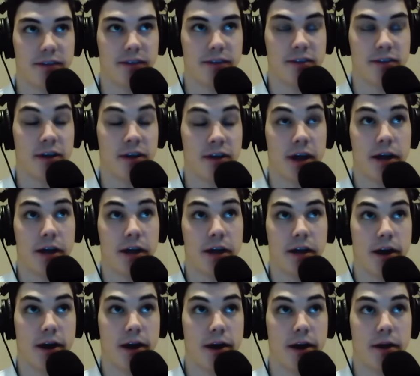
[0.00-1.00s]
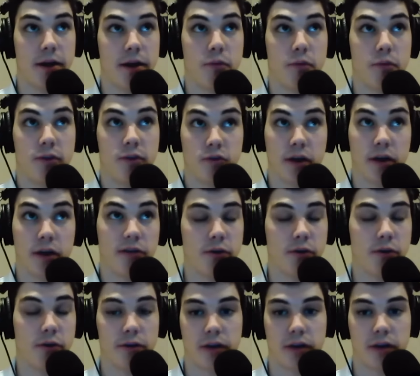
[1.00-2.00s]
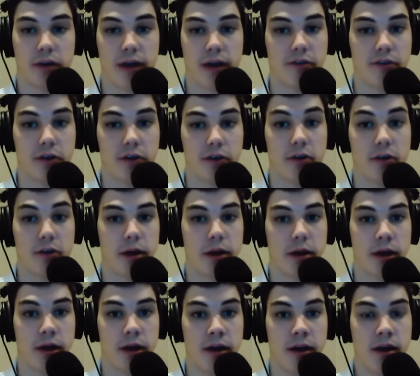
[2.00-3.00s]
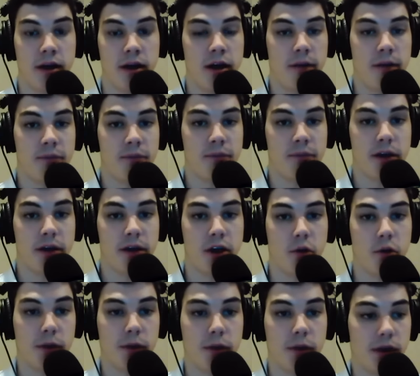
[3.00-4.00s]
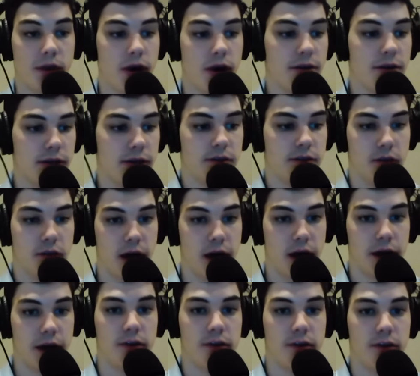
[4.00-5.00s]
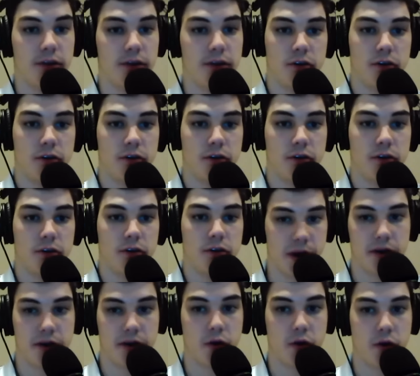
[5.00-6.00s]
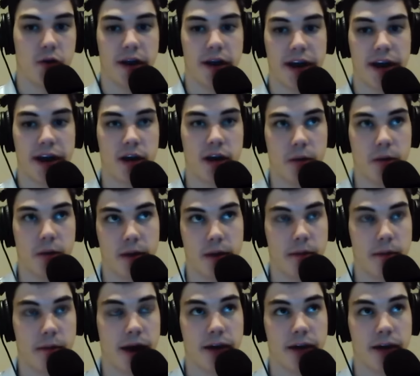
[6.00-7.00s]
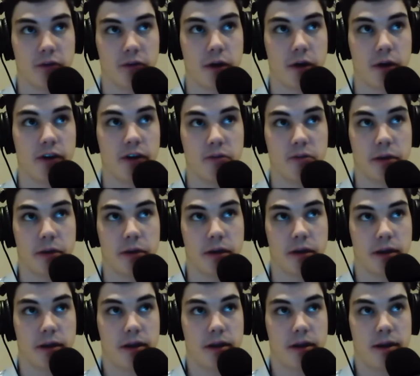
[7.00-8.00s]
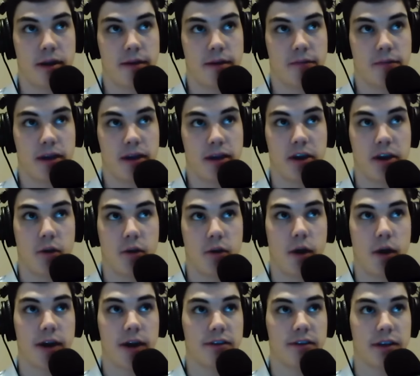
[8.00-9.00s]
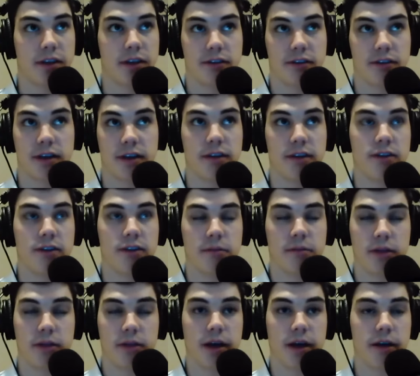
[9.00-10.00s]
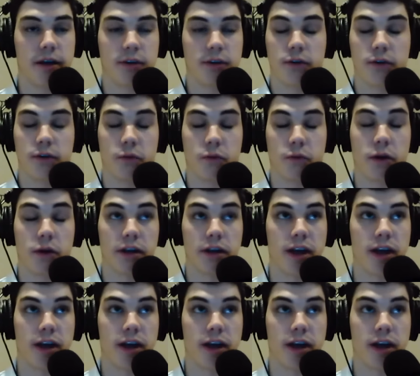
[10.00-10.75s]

tonight, was running for his life a good bit, when the offensive line just couldn't quite hold that Alabama pass rush. But, Watson extended some plays. There was one